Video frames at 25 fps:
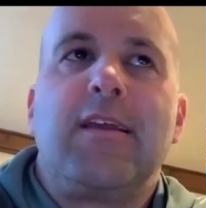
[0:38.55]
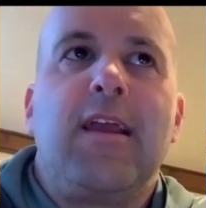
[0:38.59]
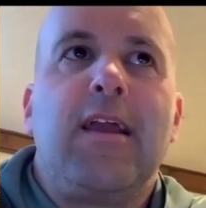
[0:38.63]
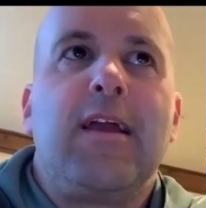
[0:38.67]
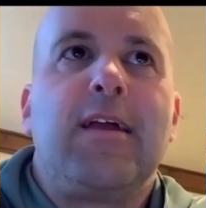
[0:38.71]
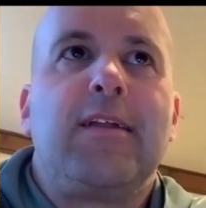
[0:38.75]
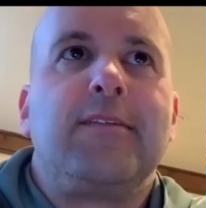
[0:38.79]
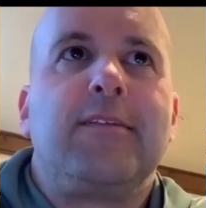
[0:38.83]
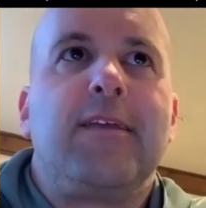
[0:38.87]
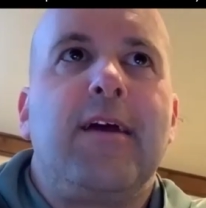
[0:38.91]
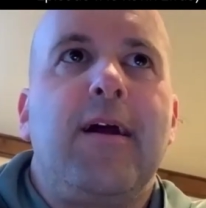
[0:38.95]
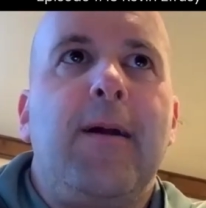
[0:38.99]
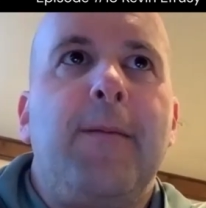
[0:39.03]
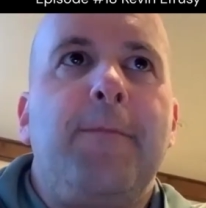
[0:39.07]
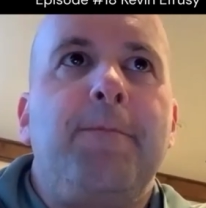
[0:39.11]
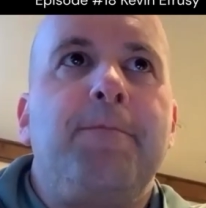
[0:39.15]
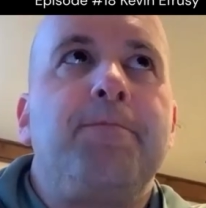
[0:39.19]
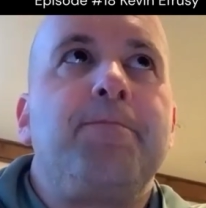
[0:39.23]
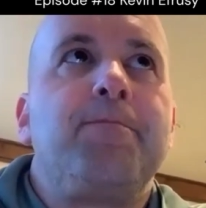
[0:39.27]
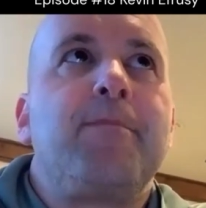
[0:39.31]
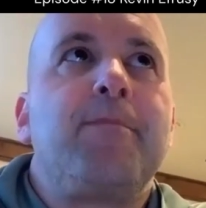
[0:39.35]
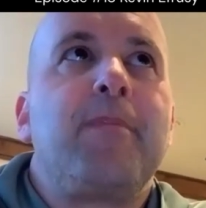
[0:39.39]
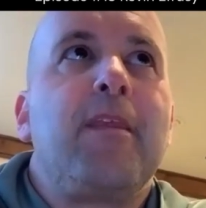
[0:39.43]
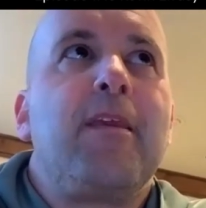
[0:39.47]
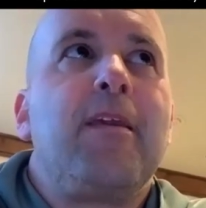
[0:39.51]
And that
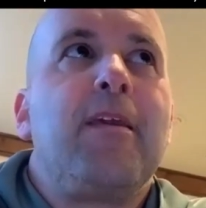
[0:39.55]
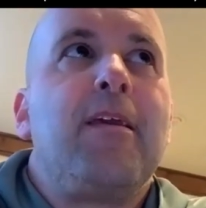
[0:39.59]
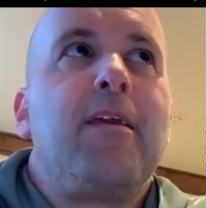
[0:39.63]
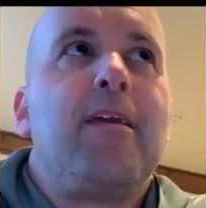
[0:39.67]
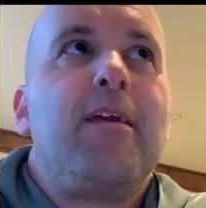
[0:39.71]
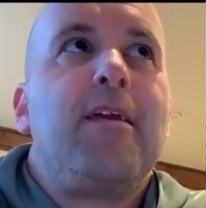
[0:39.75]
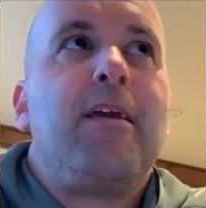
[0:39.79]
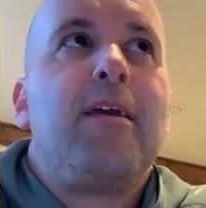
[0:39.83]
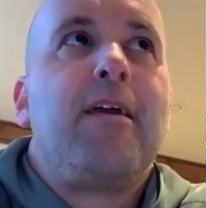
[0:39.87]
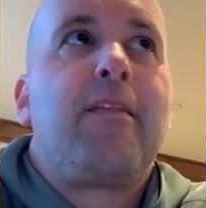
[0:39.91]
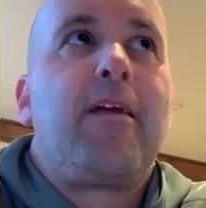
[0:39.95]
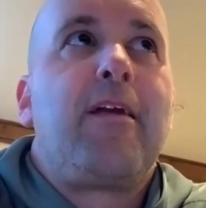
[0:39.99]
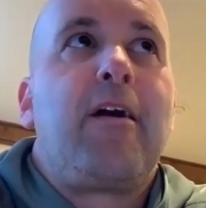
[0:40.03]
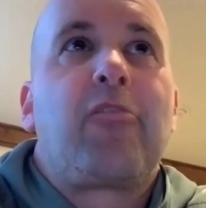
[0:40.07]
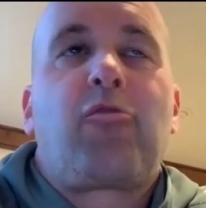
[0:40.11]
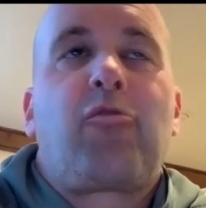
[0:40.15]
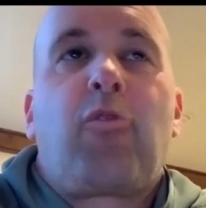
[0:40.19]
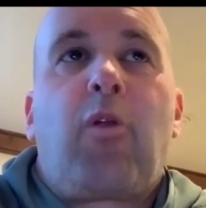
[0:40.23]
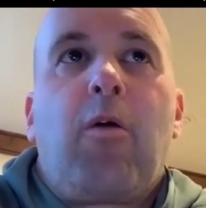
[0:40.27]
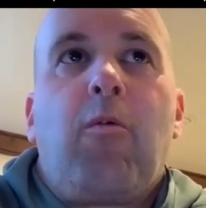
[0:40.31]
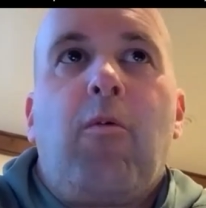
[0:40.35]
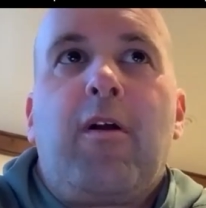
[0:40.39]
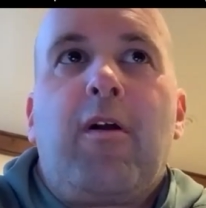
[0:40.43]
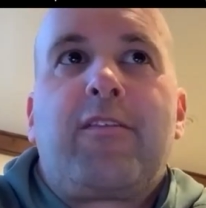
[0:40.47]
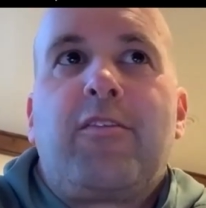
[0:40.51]
was
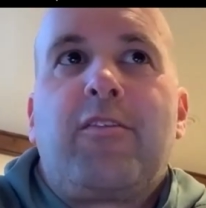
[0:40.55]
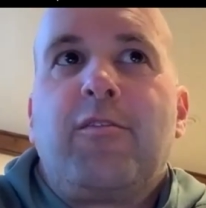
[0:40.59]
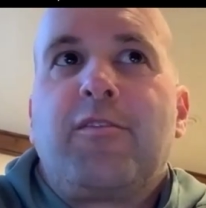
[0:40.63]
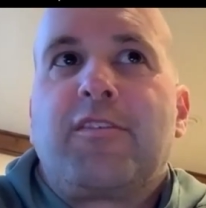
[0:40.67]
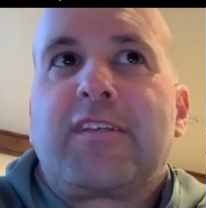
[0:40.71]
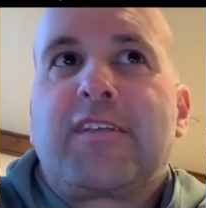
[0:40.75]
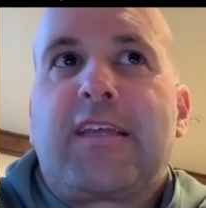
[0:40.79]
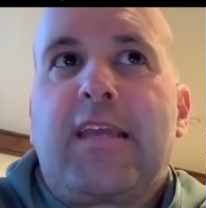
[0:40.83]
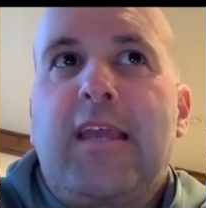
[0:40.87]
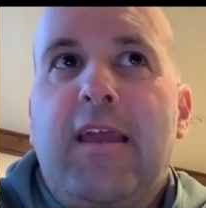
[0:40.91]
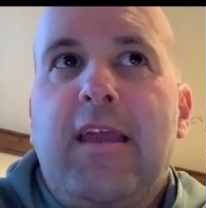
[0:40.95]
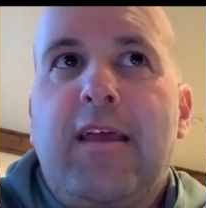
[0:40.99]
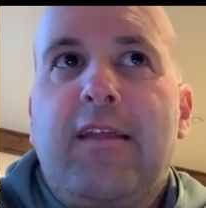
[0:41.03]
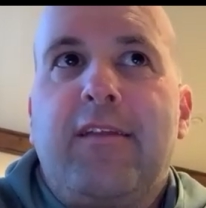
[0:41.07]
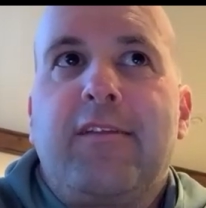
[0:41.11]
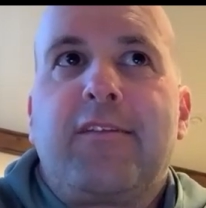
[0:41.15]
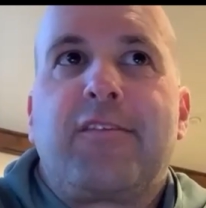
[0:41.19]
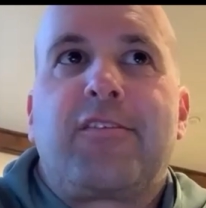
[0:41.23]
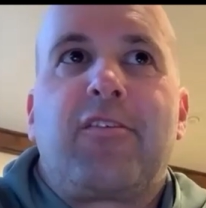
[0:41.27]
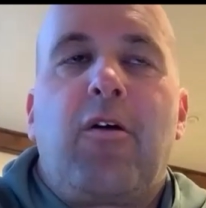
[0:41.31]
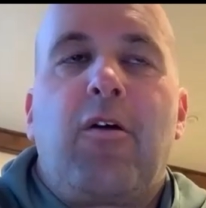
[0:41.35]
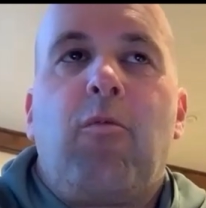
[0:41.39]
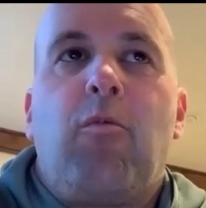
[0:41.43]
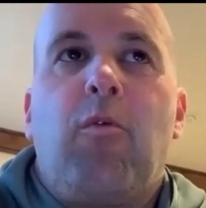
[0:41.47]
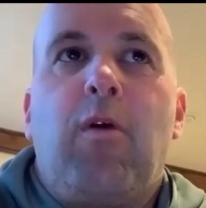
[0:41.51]
what I wanted to do as a kid. And
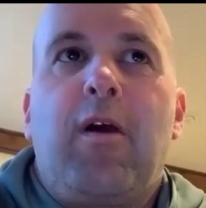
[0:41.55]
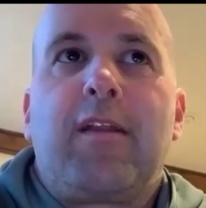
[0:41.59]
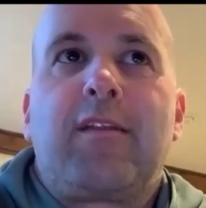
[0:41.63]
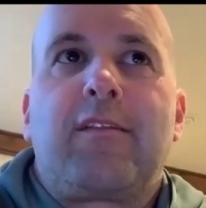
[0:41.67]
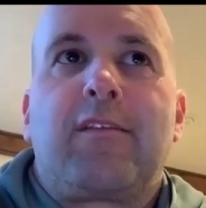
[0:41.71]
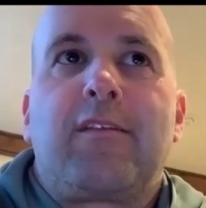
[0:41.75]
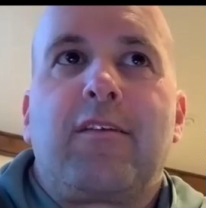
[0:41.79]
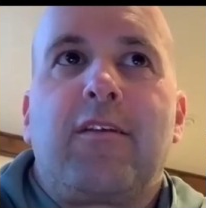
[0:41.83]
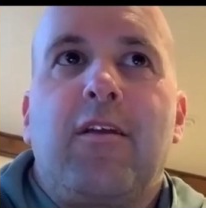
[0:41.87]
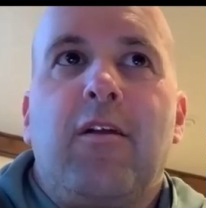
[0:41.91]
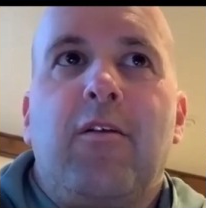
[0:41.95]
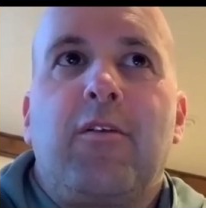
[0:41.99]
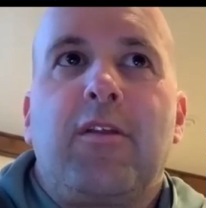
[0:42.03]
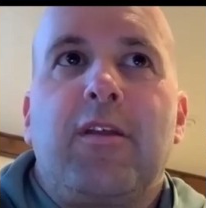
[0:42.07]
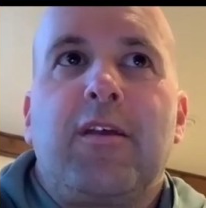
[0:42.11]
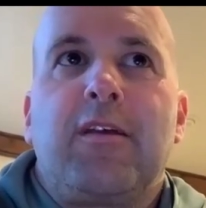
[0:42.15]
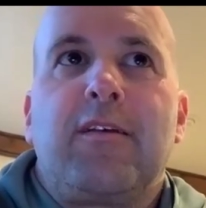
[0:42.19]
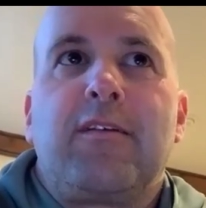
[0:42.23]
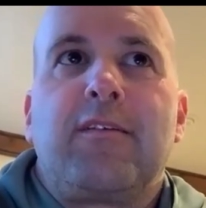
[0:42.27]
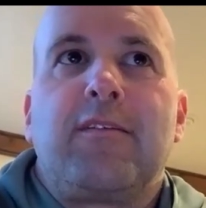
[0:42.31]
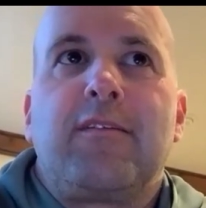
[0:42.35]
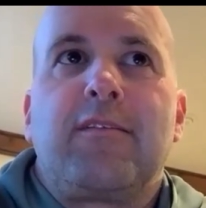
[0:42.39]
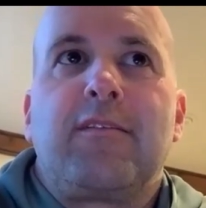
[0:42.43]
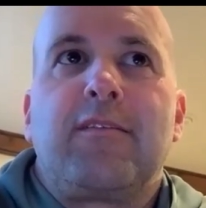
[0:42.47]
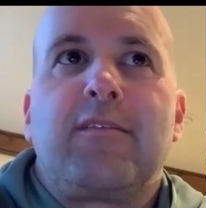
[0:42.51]
so I wanted to go
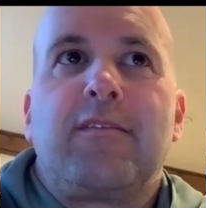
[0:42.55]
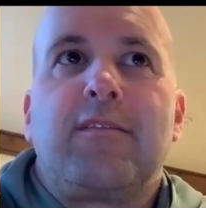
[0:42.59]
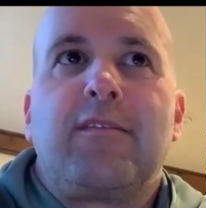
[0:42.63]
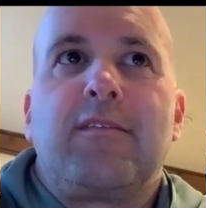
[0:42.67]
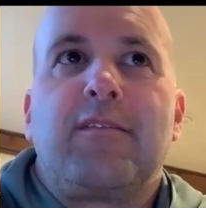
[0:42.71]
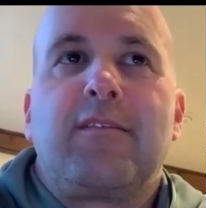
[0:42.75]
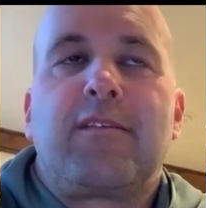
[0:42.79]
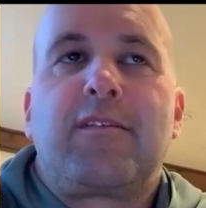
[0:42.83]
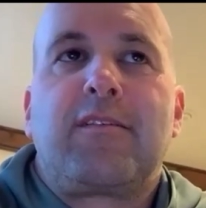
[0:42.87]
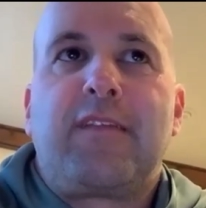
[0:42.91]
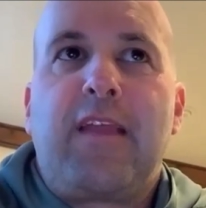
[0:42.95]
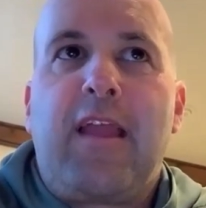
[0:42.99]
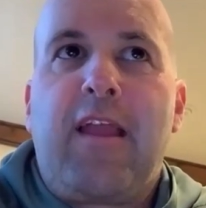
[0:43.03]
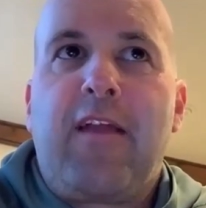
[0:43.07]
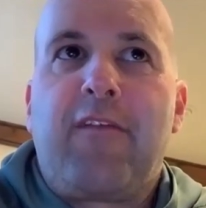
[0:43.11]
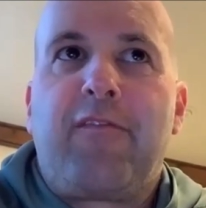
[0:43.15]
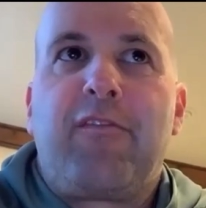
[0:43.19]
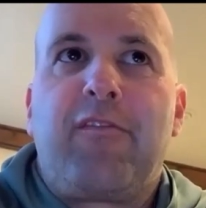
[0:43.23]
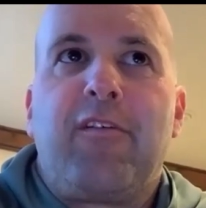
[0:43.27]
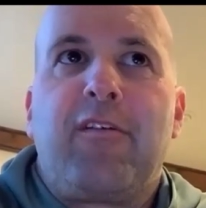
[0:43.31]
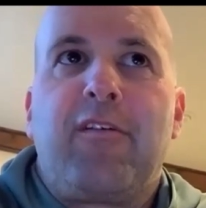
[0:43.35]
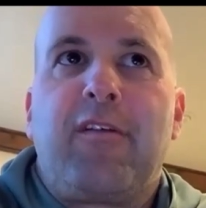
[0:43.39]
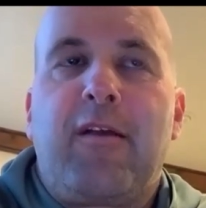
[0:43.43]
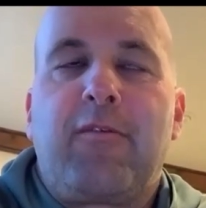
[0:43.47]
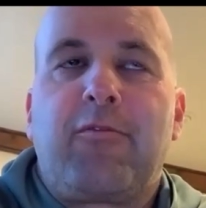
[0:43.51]
to
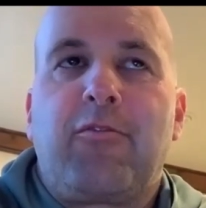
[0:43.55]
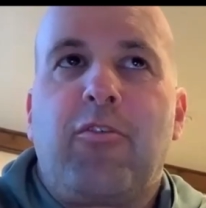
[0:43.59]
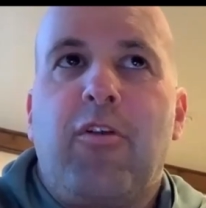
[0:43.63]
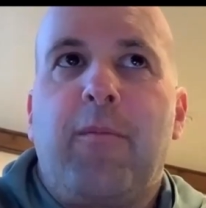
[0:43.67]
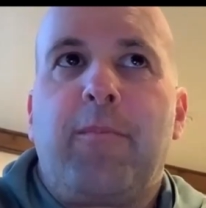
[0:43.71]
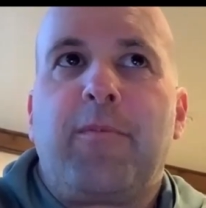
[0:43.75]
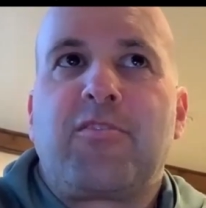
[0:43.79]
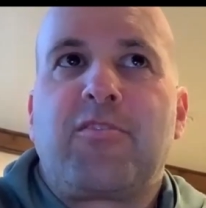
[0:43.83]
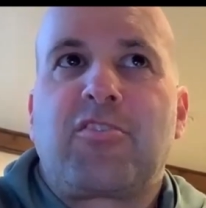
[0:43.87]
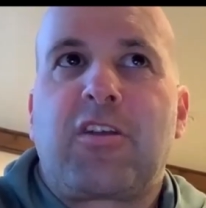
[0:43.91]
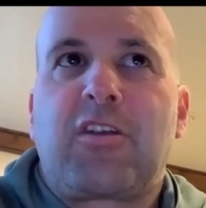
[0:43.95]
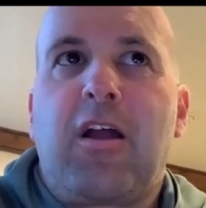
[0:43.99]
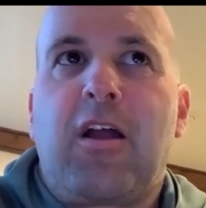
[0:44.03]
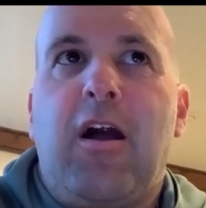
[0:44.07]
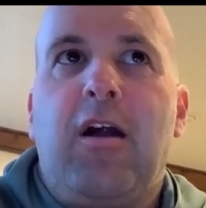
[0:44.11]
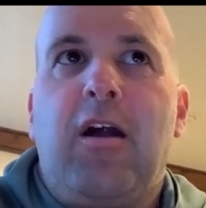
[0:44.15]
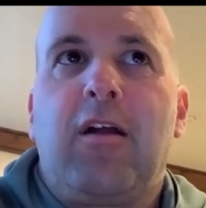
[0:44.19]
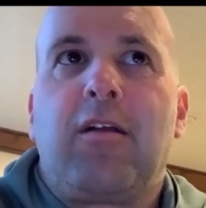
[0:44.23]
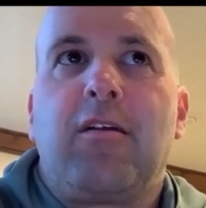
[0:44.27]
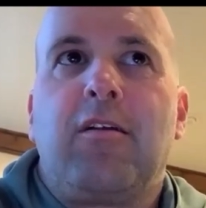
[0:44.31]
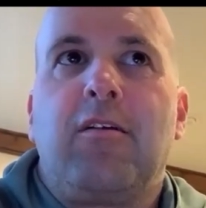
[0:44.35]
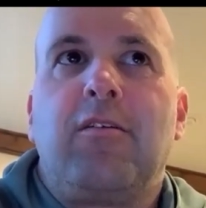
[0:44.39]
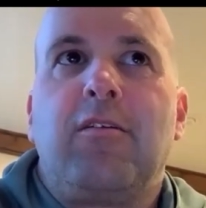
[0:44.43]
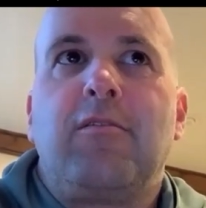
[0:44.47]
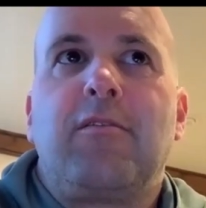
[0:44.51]
Stanford. I grew up in
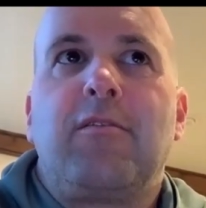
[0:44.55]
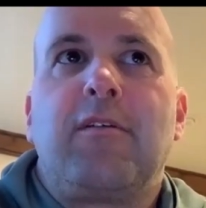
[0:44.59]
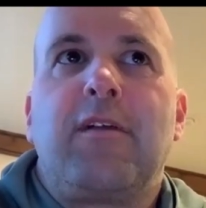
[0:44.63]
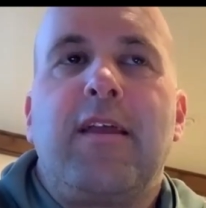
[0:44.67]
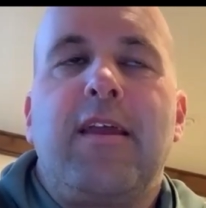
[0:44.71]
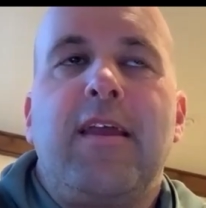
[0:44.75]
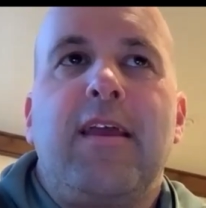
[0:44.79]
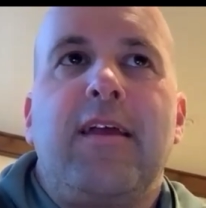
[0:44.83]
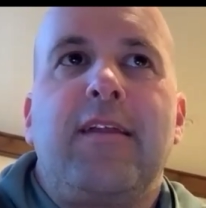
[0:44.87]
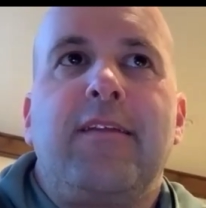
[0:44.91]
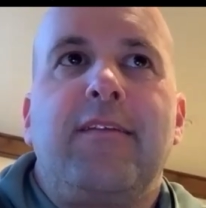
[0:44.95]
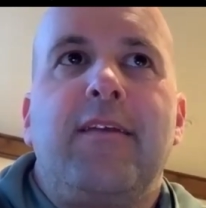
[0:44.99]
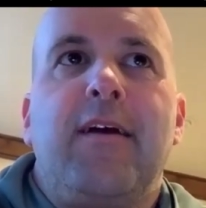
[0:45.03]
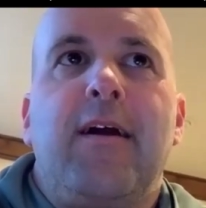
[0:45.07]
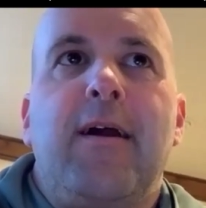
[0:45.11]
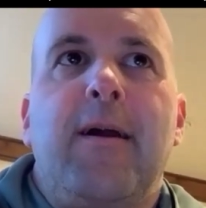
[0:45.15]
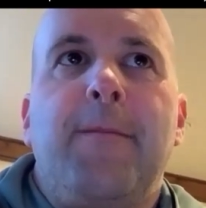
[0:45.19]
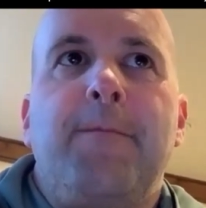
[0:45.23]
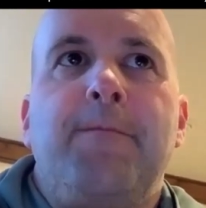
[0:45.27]
Chicago. And